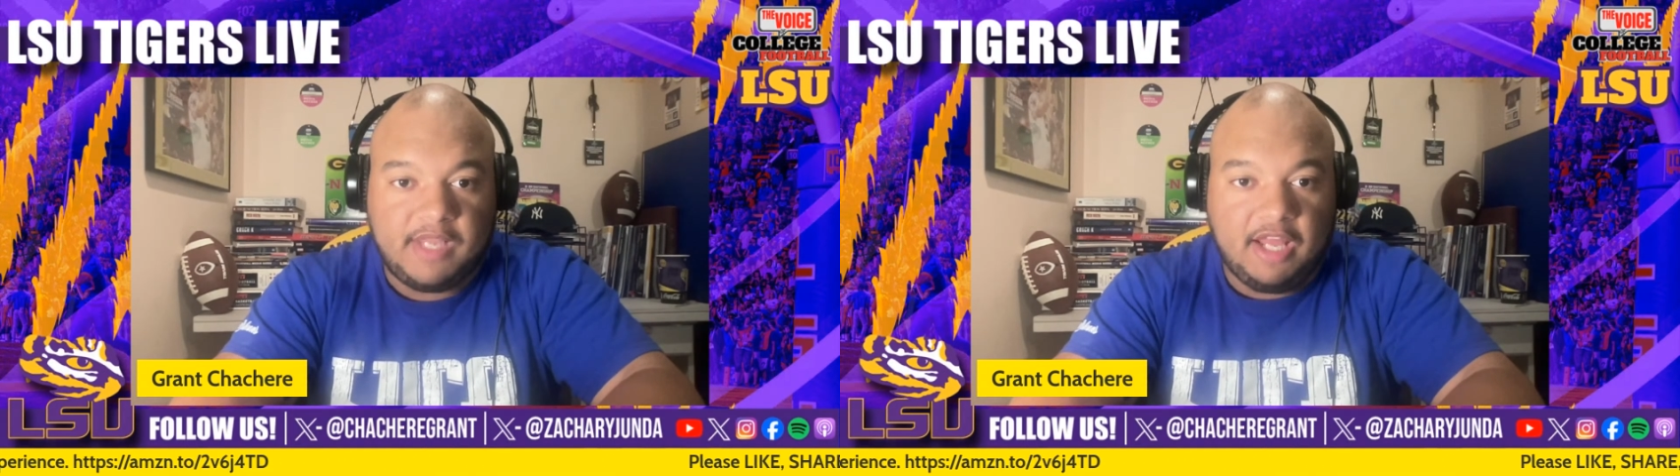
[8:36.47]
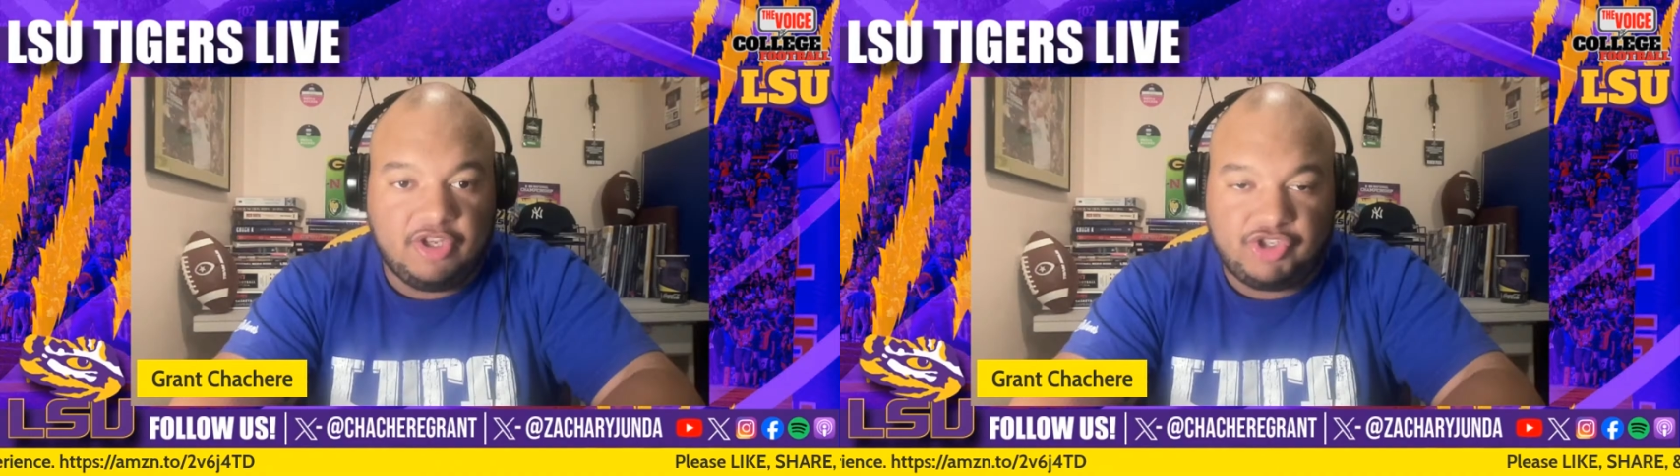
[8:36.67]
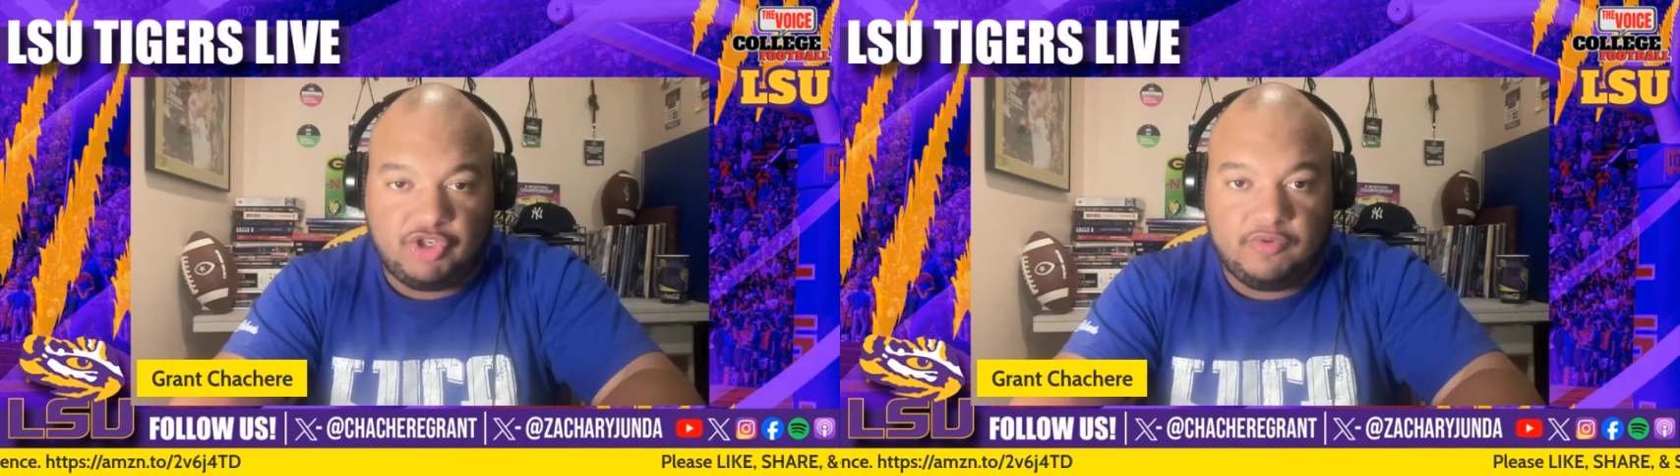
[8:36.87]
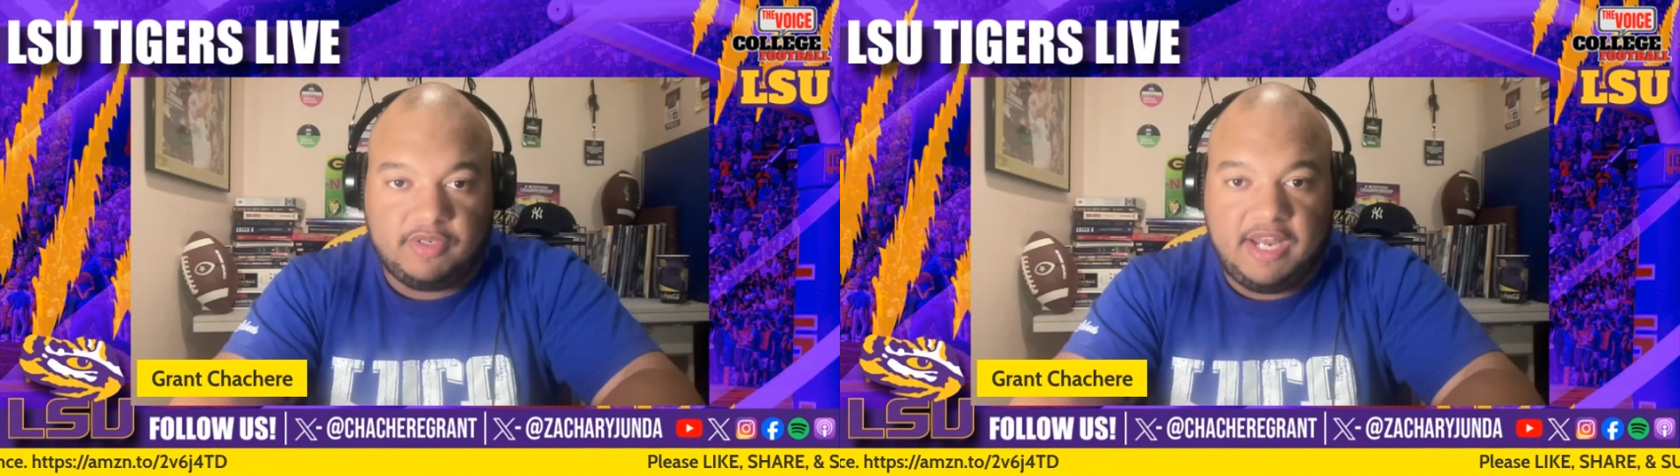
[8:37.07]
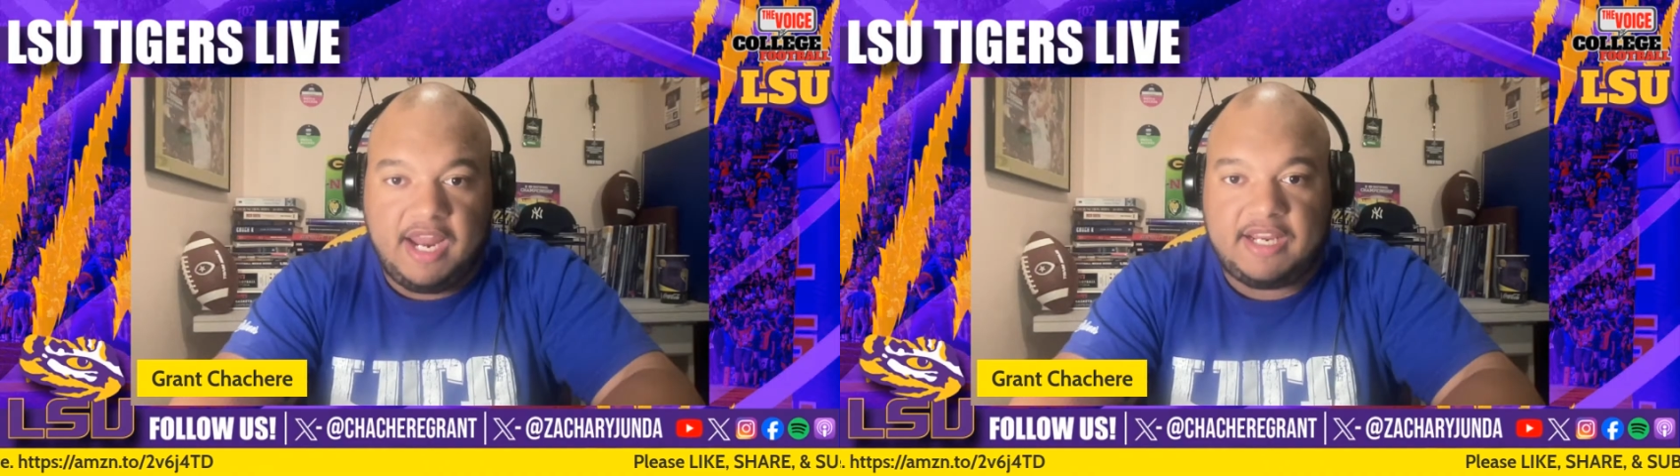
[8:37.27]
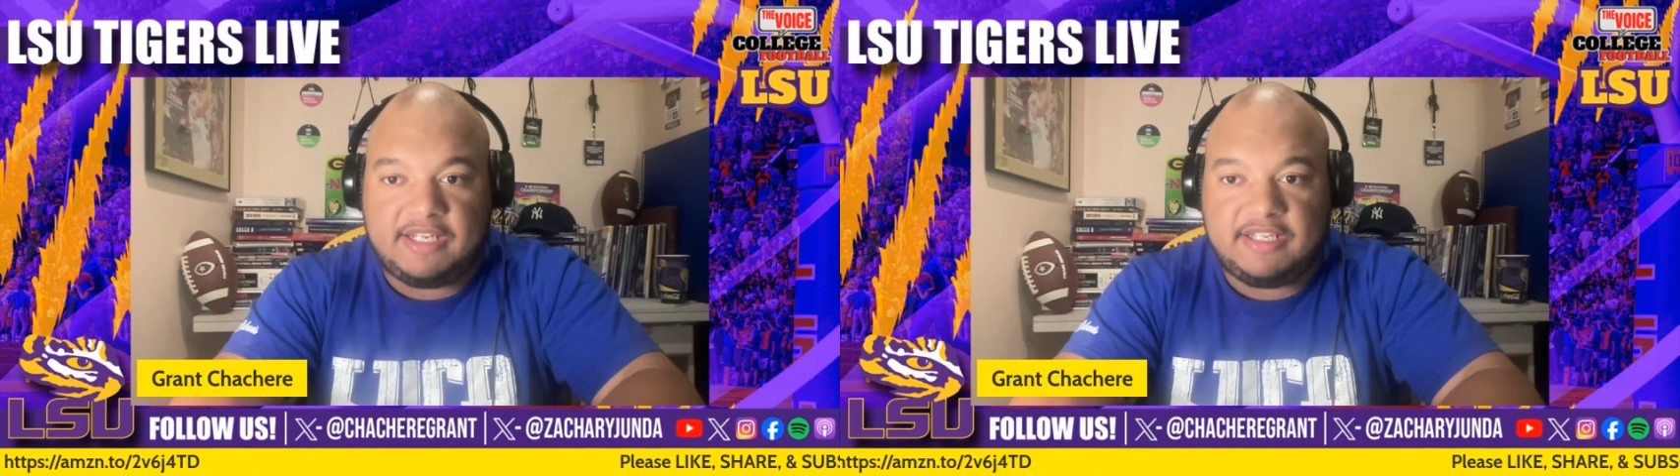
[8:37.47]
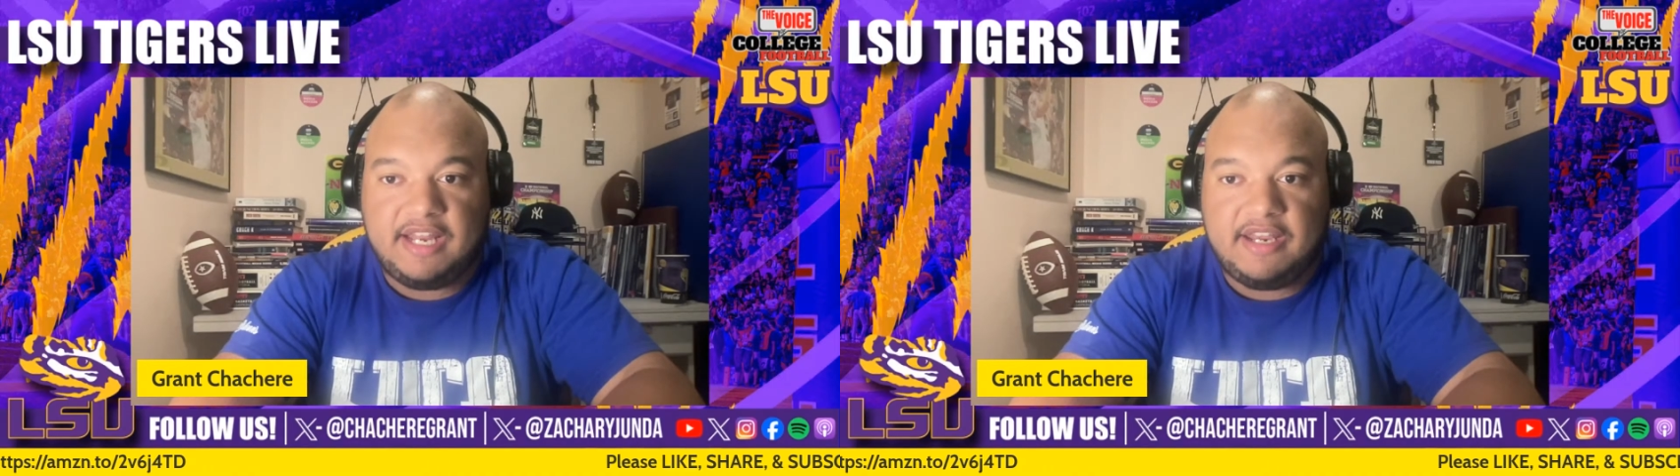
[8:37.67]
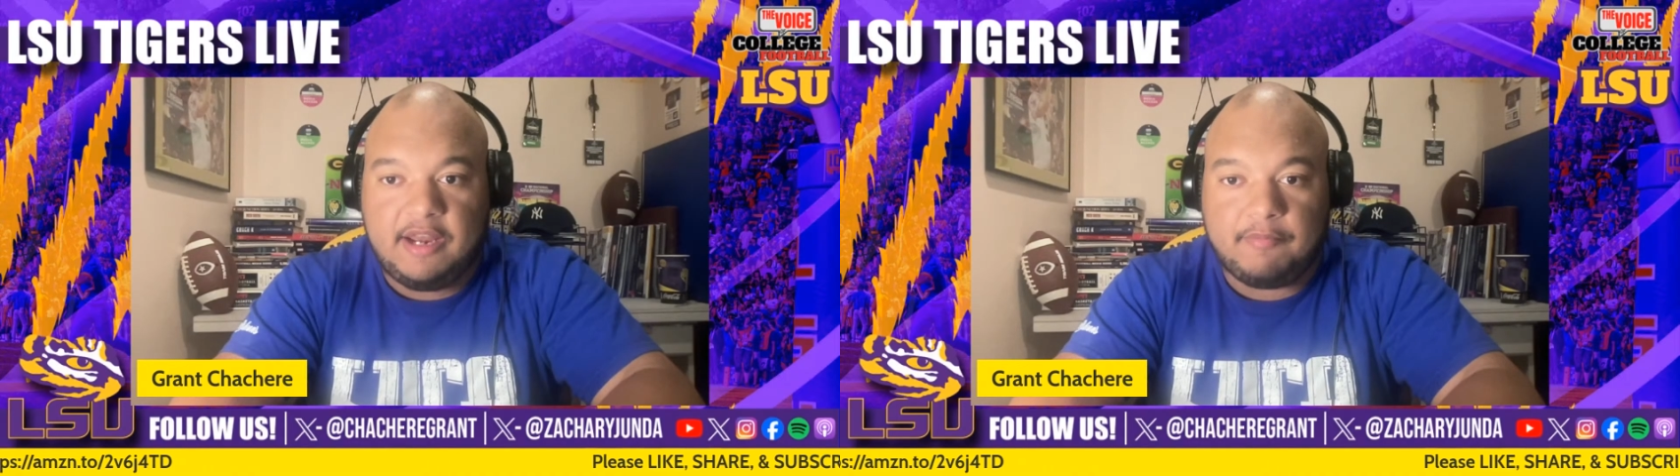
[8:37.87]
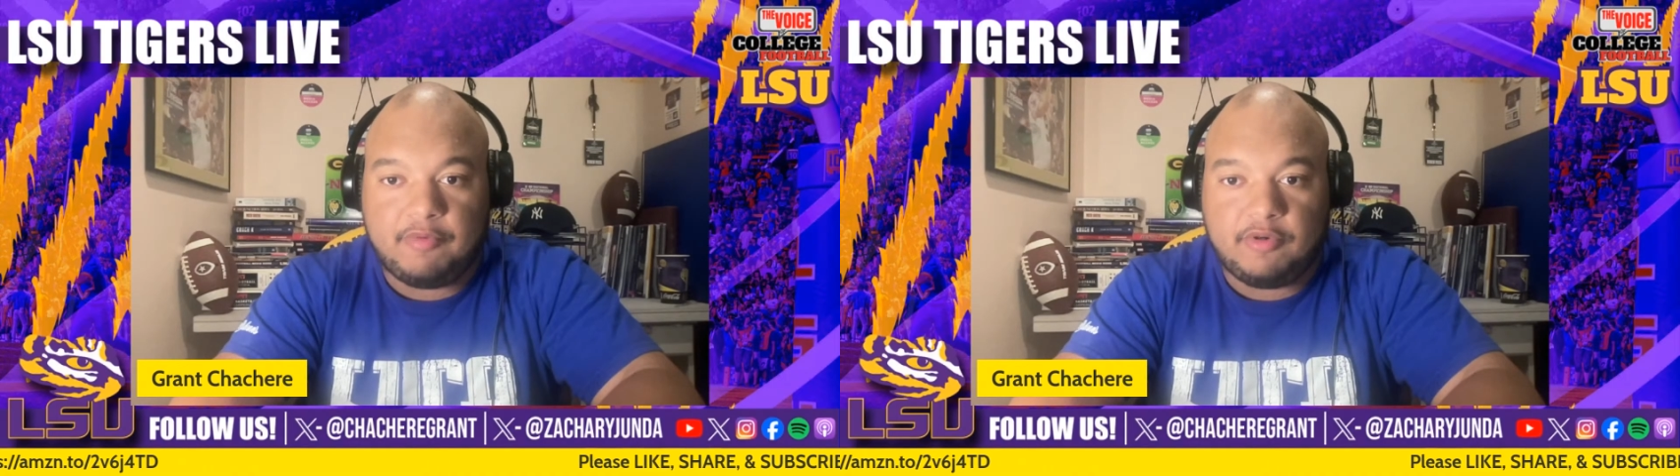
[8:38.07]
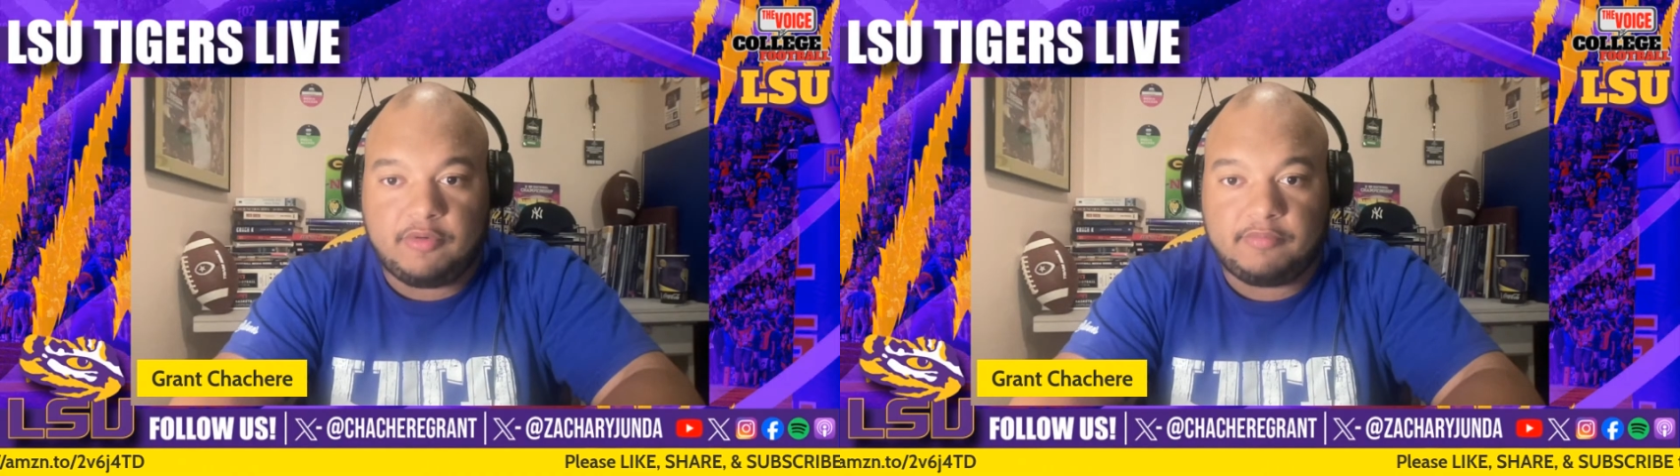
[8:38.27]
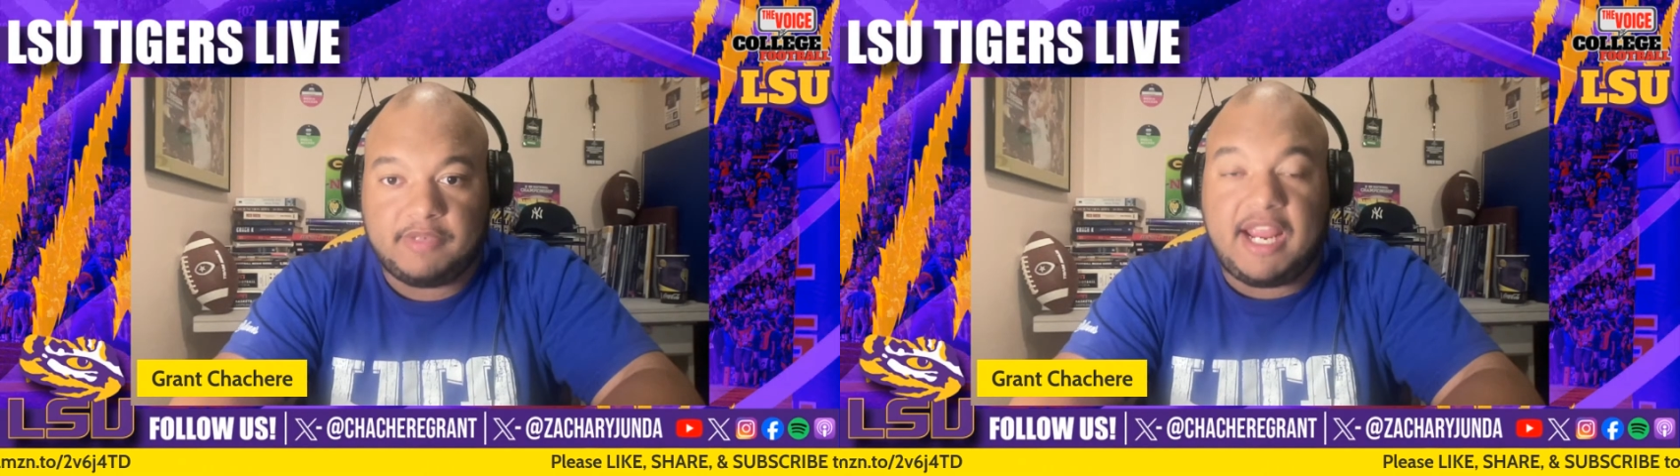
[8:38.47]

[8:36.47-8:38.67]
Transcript: LSU did not get to that number.